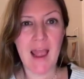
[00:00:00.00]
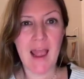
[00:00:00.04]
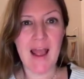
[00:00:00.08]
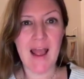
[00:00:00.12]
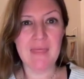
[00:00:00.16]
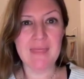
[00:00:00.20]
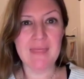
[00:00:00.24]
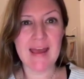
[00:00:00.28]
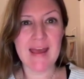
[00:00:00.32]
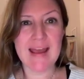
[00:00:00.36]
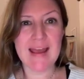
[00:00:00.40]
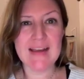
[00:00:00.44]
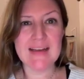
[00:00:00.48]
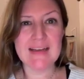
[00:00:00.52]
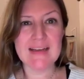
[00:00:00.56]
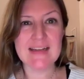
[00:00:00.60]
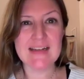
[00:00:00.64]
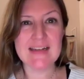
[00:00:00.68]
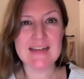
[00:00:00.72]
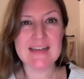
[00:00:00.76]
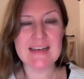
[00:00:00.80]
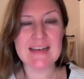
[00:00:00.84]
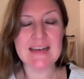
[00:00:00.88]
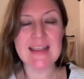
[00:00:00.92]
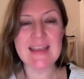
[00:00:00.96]
and that
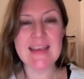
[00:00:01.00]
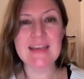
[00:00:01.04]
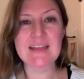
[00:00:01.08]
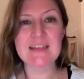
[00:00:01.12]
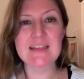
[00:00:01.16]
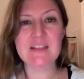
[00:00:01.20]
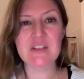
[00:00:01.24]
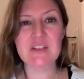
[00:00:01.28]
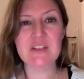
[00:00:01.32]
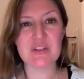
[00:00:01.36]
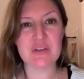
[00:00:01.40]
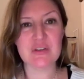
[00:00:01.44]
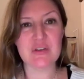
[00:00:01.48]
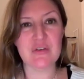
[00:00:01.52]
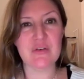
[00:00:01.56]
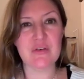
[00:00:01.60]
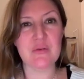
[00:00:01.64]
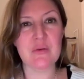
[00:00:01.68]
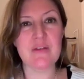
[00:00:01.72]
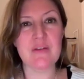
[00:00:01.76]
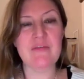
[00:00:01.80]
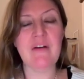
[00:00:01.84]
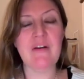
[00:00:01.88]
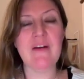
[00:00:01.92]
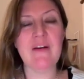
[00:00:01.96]
leads to
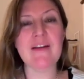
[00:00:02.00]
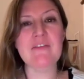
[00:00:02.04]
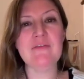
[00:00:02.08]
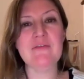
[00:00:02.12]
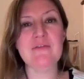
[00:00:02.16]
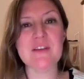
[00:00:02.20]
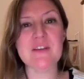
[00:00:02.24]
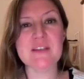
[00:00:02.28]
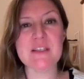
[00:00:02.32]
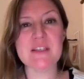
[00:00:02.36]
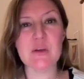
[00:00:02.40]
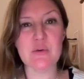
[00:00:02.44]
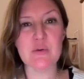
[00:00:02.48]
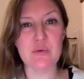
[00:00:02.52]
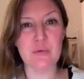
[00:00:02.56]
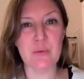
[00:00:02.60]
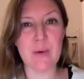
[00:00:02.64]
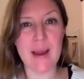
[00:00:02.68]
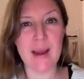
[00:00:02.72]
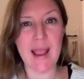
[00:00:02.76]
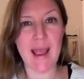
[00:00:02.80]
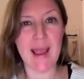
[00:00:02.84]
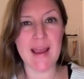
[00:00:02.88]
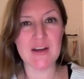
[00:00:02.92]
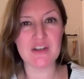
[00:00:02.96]
a very physical
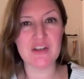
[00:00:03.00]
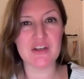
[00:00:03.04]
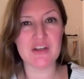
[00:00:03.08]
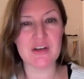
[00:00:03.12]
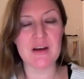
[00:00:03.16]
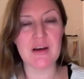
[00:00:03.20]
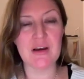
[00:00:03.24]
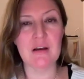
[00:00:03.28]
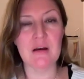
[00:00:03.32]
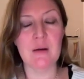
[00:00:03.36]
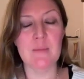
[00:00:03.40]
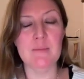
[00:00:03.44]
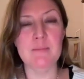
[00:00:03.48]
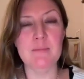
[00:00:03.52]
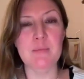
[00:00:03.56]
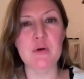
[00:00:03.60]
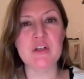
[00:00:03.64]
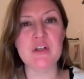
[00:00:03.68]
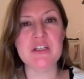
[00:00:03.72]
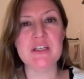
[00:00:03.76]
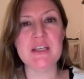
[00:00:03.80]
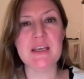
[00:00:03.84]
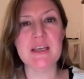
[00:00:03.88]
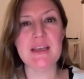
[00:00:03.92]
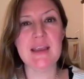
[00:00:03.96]
reaction in our
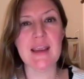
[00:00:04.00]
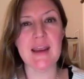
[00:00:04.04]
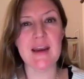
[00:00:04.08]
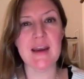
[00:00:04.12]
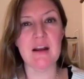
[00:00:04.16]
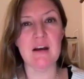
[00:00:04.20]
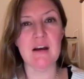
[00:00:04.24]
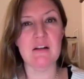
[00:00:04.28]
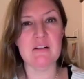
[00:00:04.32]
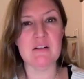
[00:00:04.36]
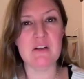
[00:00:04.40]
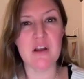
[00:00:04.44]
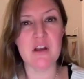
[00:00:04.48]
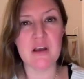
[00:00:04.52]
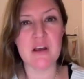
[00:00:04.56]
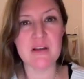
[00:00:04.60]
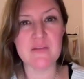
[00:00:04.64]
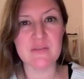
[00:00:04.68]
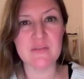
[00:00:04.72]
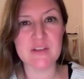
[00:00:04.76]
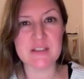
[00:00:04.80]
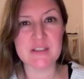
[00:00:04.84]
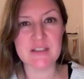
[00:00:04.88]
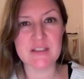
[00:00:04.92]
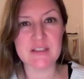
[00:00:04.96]
body, in our
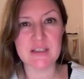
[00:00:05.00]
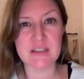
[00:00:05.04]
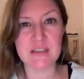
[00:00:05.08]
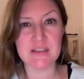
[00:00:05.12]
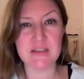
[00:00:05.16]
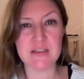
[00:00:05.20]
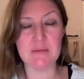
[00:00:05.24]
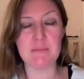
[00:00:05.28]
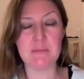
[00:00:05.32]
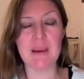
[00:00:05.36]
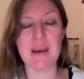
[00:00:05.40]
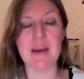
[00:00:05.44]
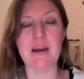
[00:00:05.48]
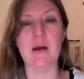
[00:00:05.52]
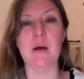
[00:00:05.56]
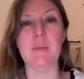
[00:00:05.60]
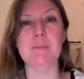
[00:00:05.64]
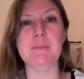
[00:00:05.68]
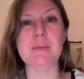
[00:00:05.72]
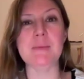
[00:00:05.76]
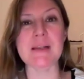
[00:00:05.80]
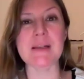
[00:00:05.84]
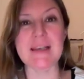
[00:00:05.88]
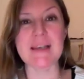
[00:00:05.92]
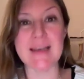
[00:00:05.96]
nervous system, in our
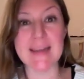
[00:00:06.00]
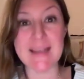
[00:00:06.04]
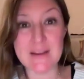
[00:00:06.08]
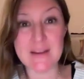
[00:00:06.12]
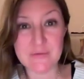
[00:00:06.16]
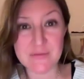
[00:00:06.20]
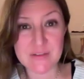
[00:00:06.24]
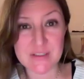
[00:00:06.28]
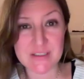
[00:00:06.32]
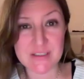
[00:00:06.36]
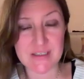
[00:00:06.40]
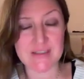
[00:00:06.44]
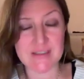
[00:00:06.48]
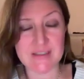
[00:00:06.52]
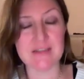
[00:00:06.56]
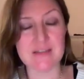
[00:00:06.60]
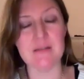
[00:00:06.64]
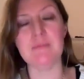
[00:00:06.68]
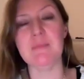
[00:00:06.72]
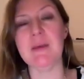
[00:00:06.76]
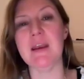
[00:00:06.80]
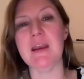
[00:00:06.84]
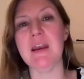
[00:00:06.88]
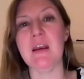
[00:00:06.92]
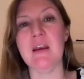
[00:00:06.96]
belief
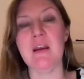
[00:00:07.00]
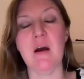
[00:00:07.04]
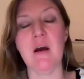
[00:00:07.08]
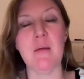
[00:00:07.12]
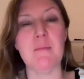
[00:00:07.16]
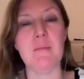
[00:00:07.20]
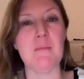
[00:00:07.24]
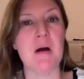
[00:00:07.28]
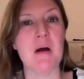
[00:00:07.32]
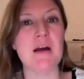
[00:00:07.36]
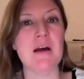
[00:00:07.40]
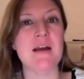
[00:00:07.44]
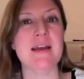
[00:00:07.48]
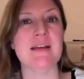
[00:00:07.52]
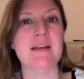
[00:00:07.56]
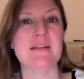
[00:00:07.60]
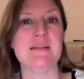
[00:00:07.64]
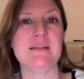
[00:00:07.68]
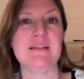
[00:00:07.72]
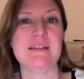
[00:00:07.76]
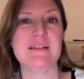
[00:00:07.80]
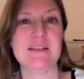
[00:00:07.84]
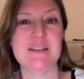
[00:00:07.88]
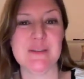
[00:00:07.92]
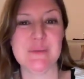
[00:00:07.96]
system, and in our
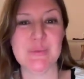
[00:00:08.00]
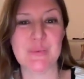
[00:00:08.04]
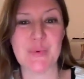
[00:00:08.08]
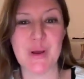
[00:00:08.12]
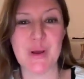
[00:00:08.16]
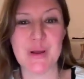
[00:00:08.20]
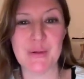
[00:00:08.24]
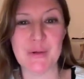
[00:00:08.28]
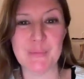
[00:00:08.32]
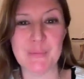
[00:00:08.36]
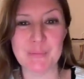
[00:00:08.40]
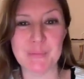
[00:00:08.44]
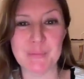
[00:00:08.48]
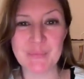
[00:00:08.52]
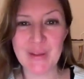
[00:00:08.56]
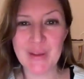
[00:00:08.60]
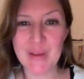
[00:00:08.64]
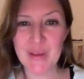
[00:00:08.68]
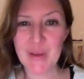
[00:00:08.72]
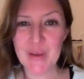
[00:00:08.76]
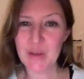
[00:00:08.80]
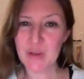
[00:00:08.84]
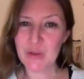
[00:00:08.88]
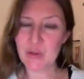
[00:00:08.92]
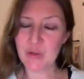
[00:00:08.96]
mind as well.
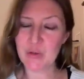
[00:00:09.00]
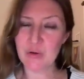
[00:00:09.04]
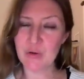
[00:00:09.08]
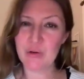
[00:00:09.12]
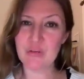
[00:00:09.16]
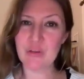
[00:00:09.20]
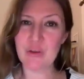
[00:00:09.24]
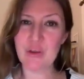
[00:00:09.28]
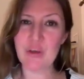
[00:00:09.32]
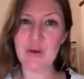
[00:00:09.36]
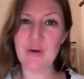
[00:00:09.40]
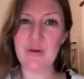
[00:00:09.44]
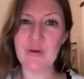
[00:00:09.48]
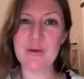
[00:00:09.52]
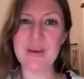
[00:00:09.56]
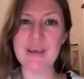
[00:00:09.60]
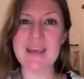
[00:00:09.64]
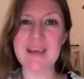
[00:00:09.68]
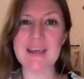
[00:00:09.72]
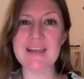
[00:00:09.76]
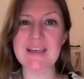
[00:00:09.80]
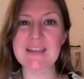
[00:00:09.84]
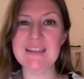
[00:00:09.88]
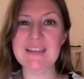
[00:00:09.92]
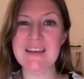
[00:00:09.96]
You know, the
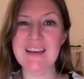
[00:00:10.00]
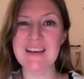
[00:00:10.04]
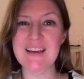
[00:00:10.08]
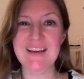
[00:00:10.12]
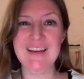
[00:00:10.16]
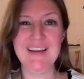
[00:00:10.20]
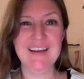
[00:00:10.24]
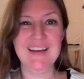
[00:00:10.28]
yogis